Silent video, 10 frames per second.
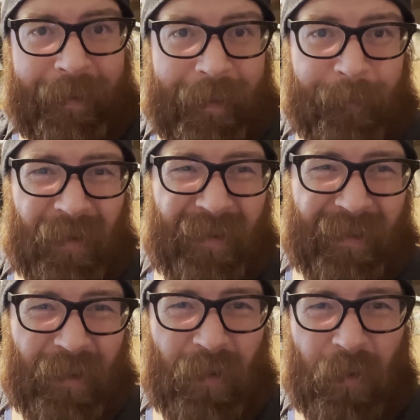And I'm not going
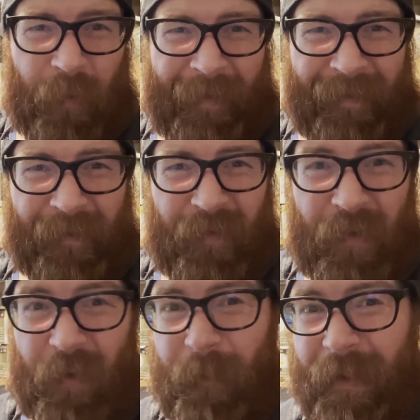to go into
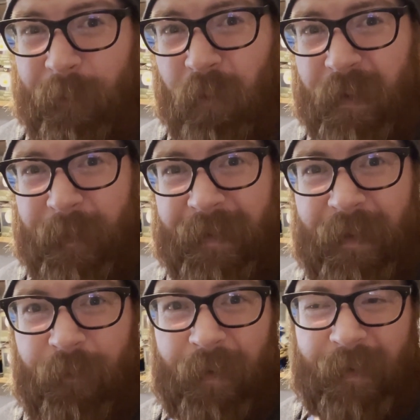too many more
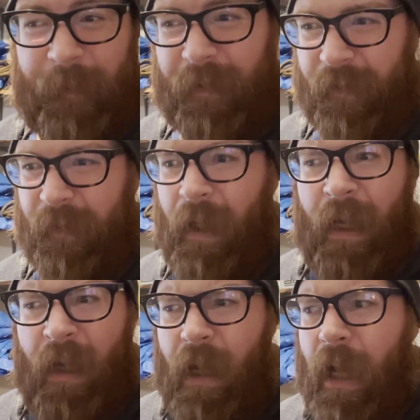specifics because
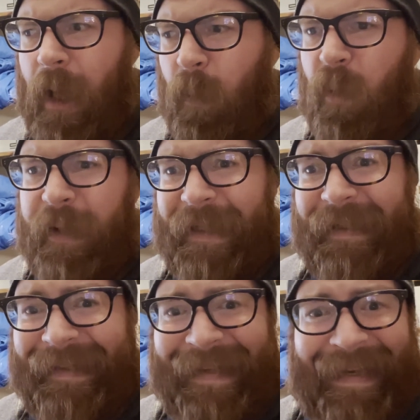we'll get
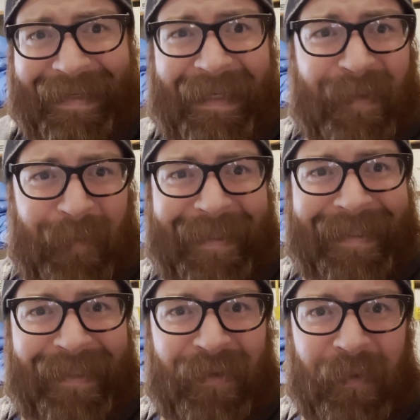into that as we
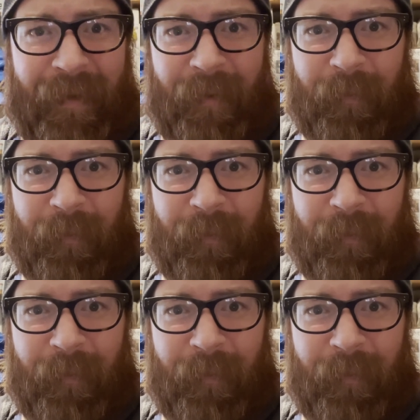get into it.